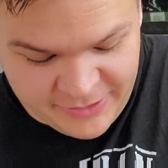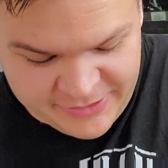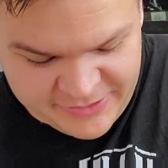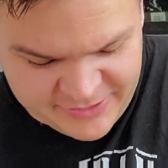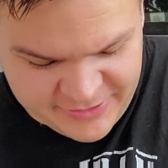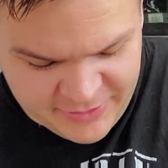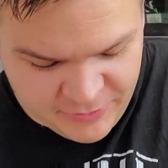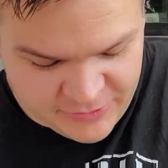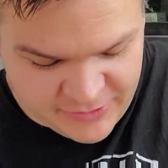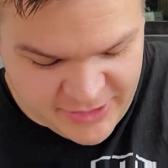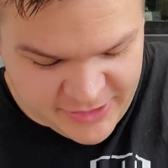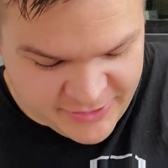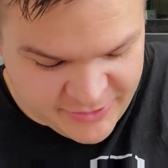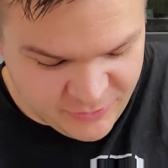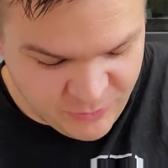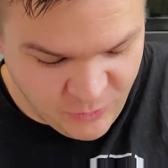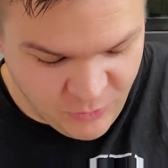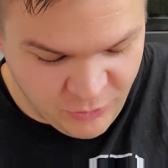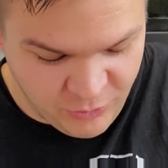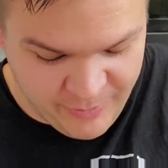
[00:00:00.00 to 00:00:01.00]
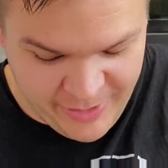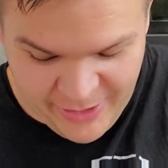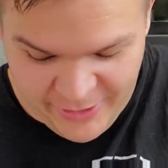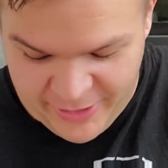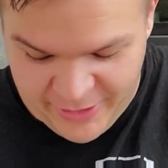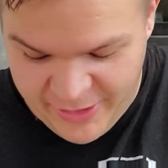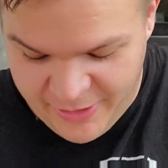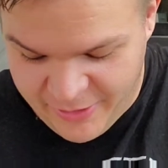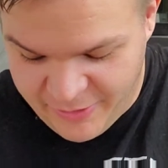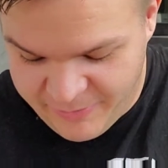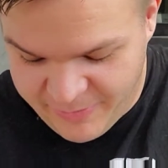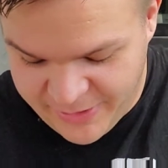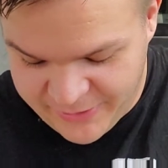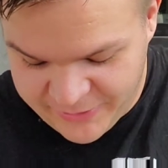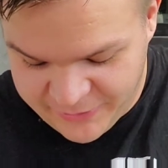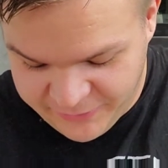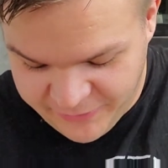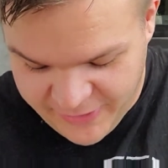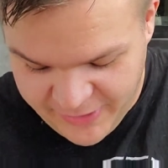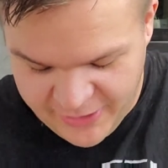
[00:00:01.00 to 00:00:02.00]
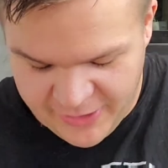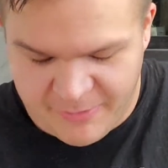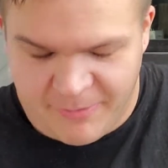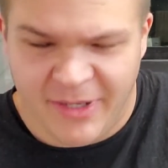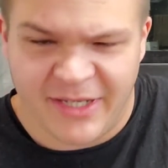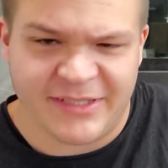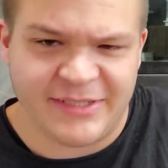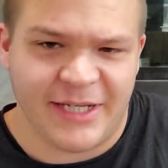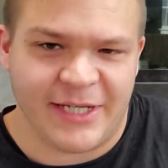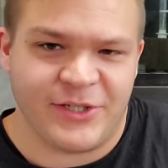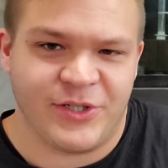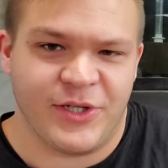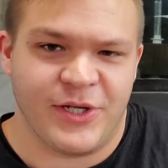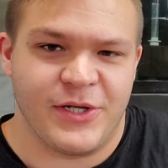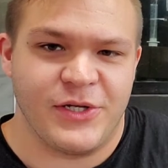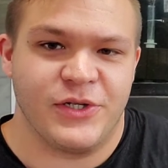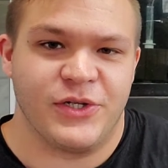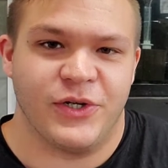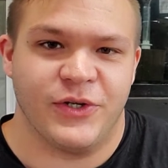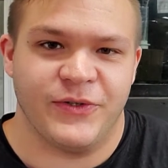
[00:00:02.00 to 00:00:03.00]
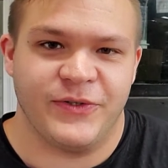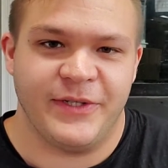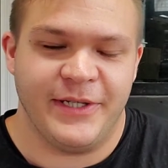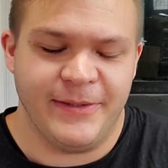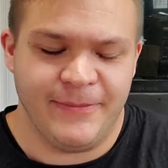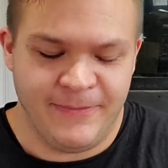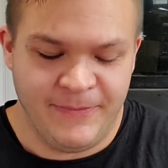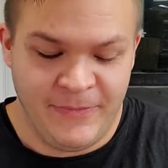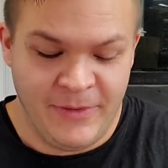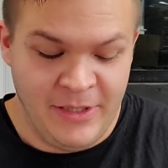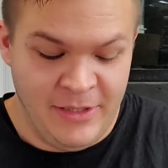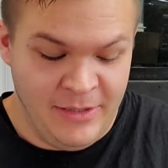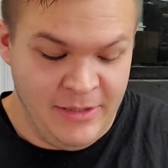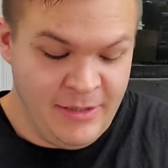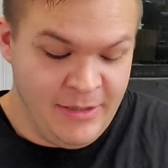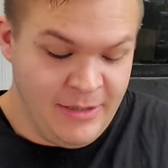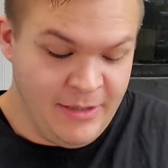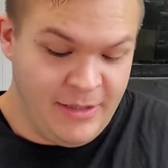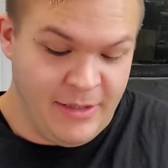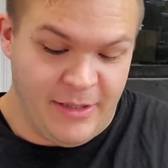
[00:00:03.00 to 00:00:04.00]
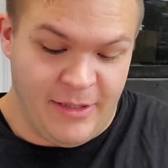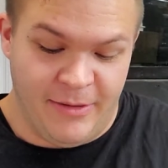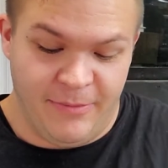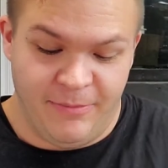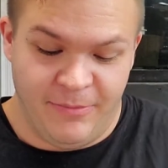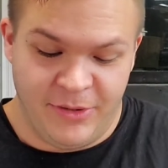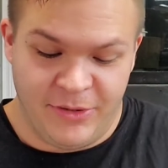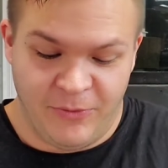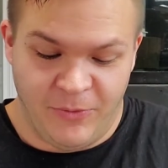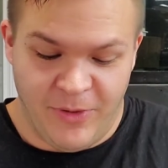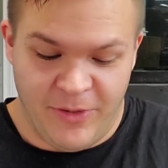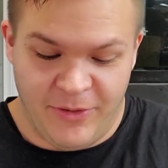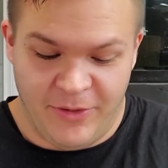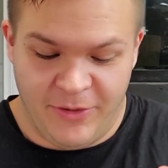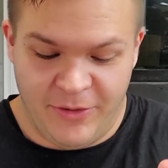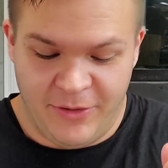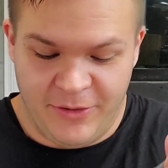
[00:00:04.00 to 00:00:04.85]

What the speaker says: It's still nice and warm out here in Pennsylvania. Mike's actually in Jersey, but the weather